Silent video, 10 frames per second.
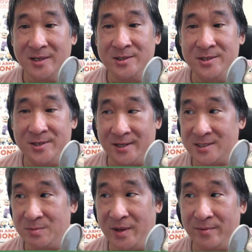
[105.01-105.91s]
just
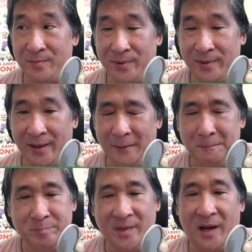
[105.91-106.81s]
to be able to play.
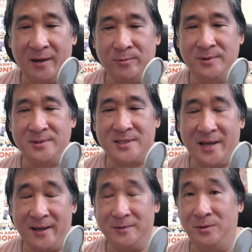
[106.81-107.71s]
Now, I will
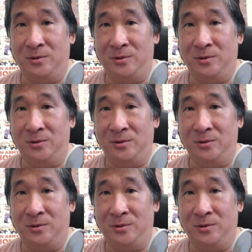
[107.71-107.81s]
say,